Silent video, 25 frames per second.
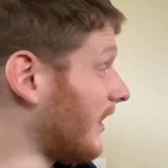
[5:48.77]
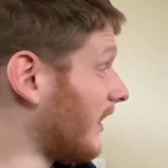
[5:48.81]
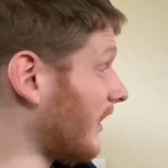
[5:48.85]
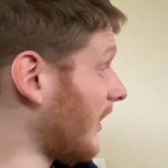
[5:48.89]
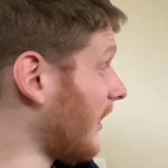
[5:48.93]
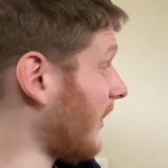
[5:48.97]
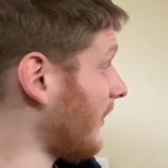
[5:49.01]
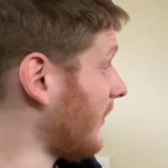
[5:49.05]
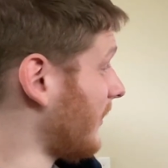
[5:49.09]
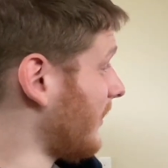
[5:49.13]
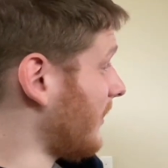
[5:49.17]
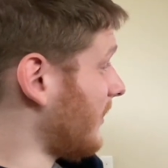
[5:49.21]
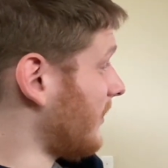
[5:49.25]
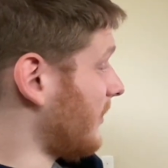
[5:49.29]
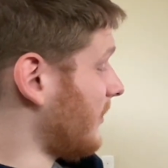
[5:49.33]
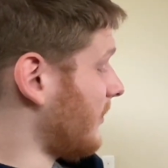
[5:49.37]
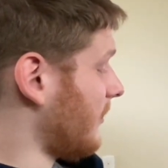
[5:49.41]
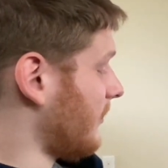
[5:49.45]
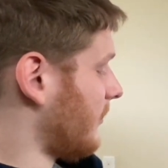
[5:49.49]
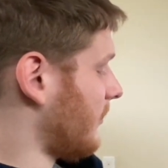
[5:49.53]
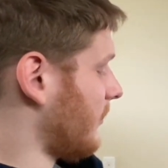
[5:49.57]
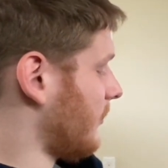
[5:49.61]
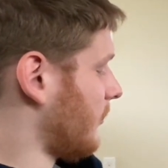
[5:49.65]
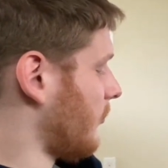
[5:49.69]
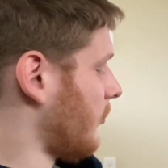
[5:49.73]
I got
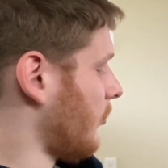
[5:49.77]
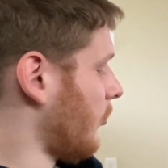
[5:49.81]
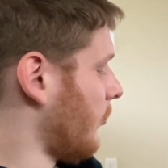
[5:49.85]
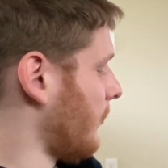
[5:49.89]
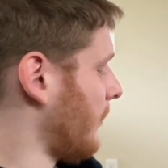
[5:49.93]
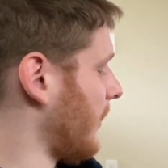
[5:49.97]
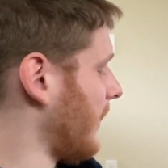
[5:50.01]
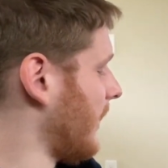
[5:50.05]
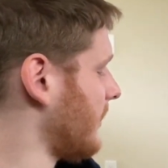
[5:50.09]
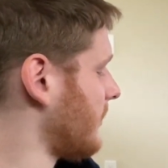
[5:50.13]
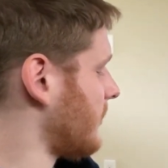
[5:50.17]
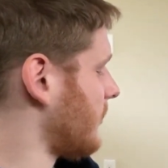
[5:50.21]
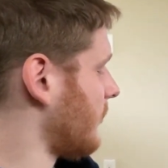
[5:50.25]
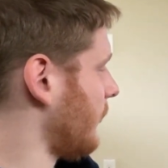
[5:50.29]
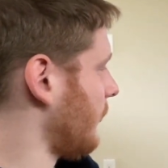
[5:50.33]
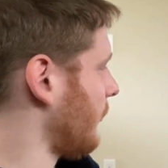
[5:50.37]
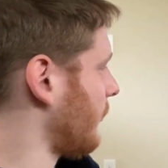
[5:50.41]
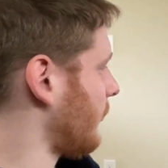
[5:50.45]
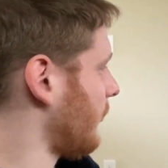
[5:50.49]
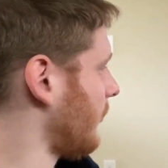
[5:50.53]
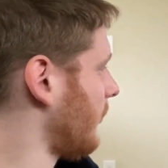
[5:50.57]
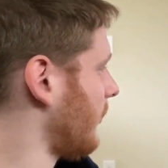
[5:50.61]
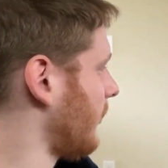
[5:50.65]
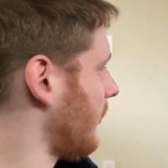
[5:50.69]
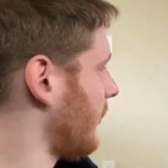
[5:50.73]
the
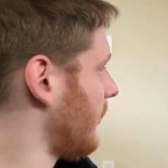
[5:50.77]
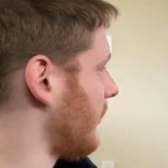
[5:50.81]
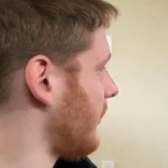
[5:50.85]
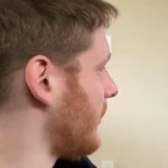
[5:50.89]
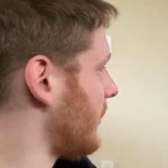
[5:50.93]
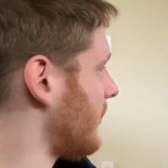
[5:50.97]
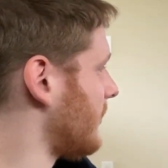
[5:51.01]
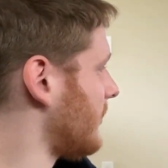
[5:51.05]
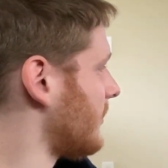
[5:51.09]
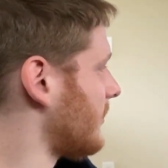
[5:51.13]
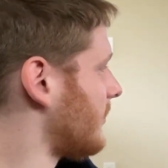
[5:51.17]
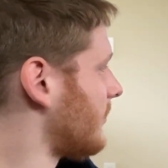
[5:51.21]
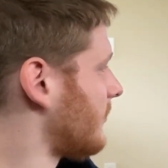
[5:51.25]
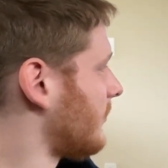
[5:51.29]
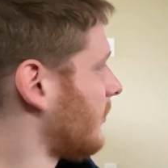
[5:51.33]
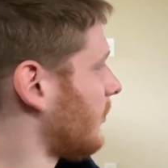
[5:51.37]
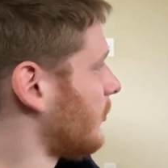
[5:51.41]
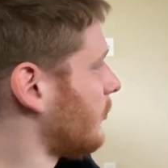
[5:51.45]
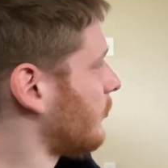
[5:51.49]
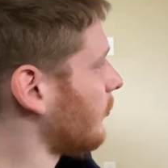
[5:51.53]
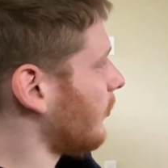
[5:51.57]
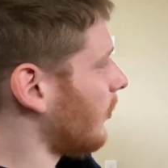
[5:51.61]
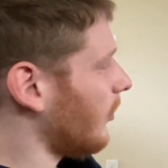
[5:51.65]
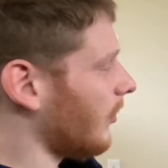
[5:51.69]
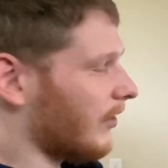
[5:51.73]
Chromecast Ultra
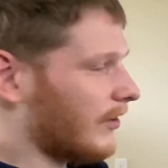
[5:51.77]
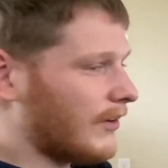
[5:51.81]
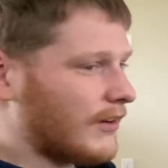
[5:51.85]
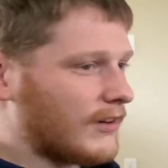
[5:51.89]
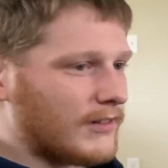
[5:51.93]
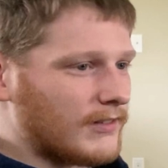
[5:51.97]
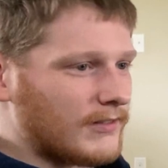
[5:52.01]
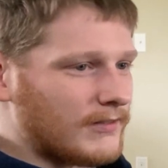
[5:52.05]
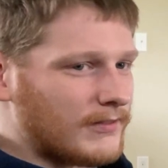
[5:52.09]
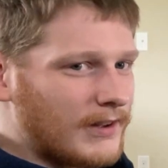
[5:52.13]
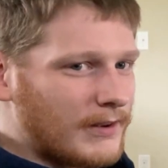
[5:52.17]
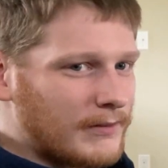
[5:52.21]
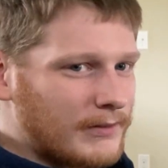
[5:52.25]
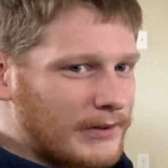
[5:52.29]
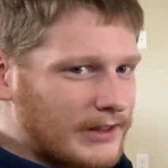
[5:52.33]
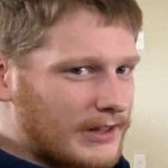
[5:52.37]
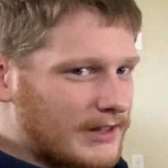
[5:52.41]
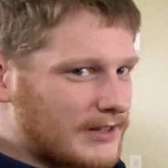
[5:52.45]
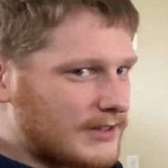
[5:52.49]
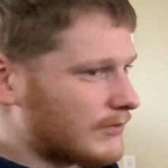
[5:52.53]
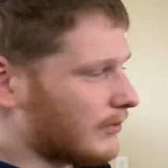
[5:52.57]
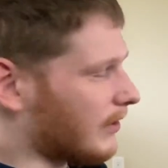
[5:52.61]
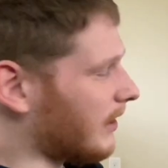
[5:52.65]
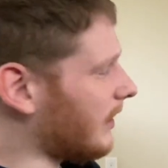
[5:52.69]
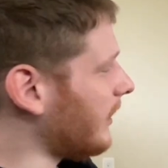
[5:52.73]
and controller.
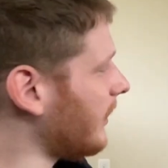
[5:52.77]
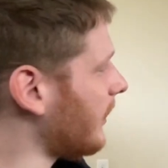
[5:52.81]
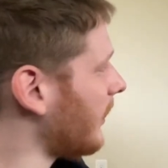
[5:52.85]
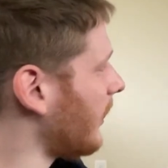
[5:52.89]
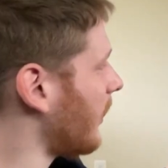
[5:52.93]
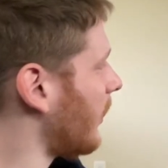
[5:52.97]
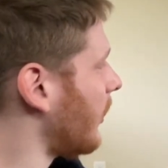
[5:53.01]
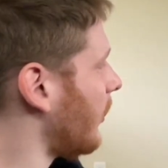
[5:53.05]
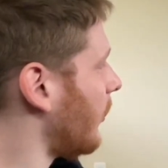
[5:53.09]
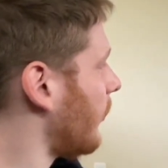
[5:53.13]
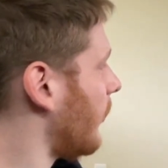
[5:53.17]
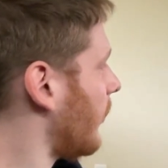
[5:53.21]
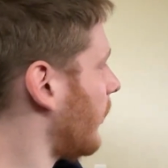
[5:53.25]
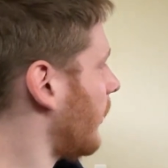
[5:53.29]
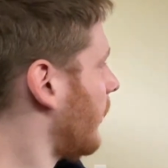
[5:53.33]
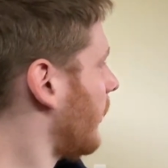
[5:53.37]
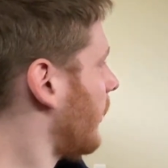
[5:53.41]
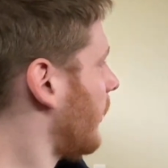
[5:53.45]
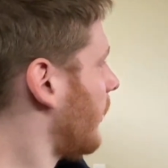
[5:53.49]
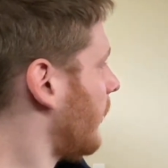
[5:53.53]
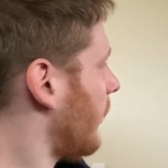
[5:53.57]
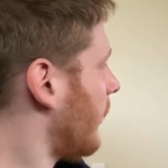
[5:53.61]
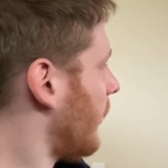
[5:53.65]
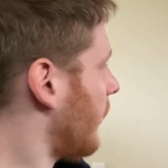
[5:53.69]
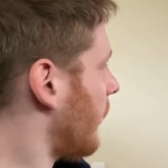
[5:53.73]
Everything's ready to
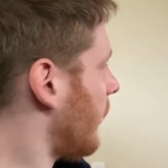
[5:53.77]
go.